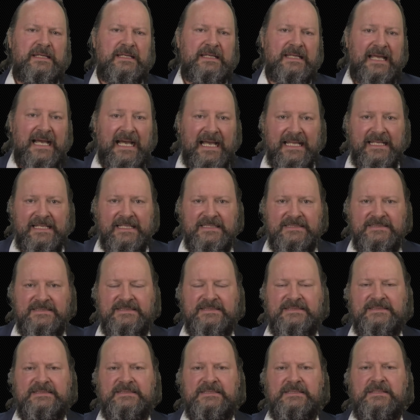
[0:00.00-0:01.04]

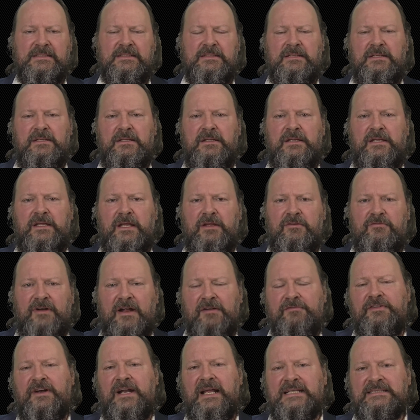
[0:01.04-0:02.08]
guidance
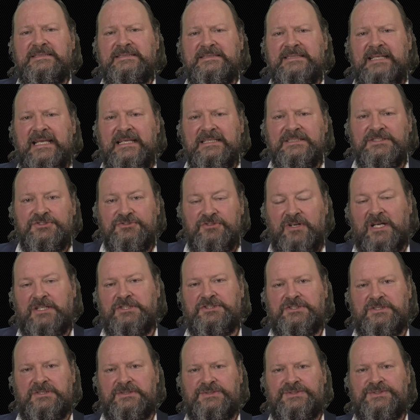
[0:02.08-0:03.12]
reference
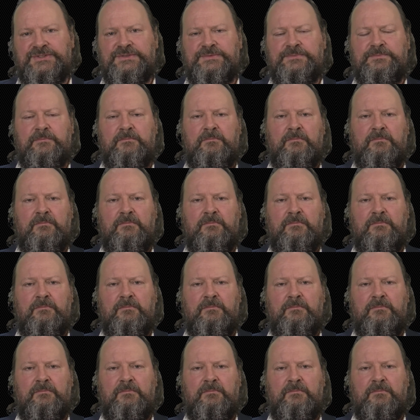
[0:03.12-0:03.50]
instructions.